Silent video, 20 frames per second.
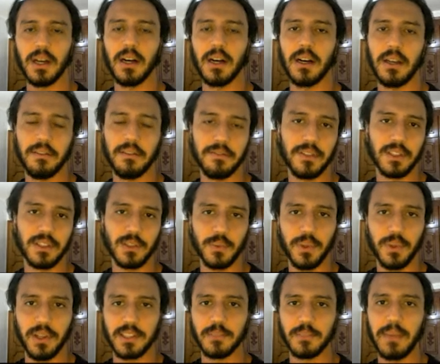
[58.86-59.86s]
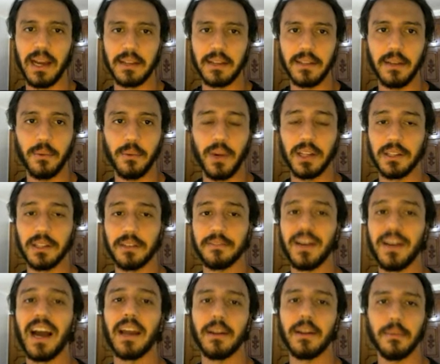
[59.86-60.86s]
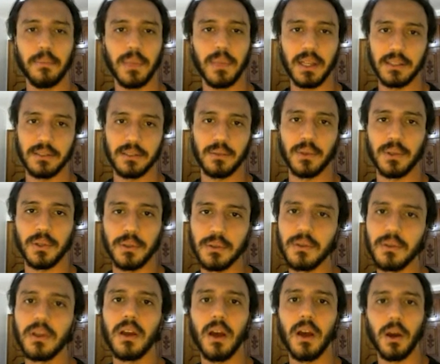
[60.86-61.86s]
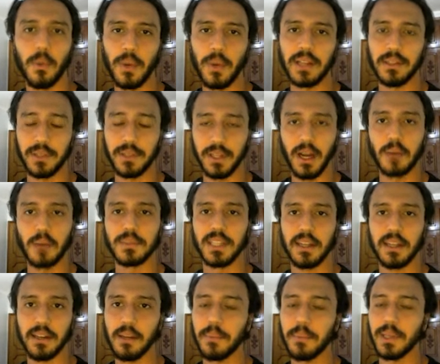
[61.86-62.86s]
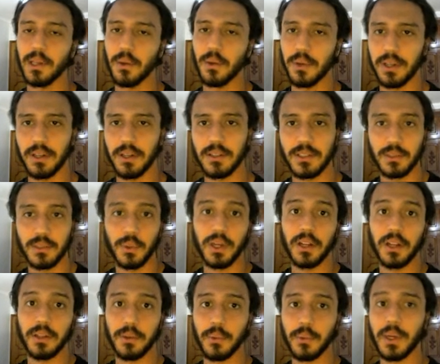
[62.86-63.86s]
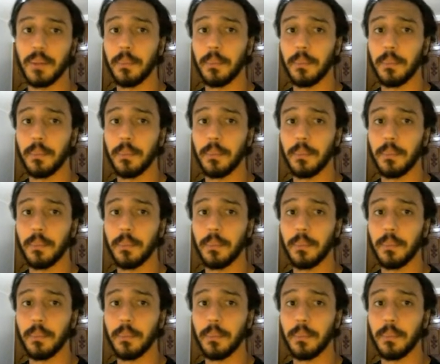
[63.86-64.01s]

infants will expect that relative height plays a role on whether an object can be lowered onto another one.